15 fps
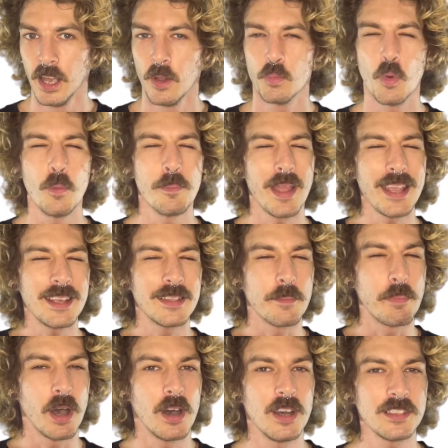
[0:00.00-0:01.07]
will make the
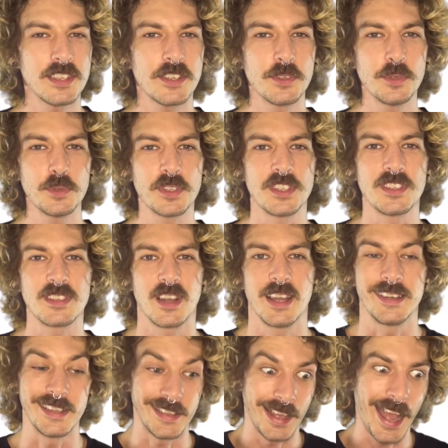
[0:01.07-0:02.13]
particles inside
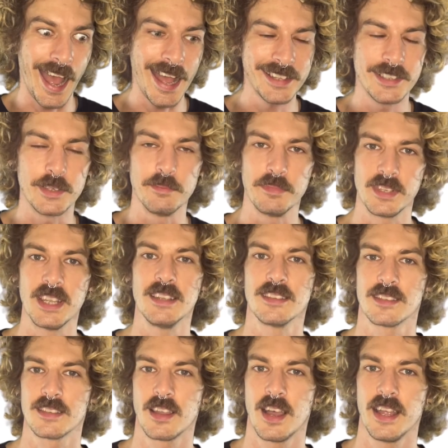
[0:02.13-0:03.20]
it, the atoms
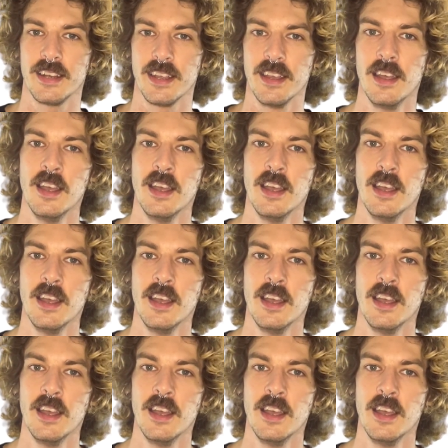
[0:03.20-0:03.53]
inside it,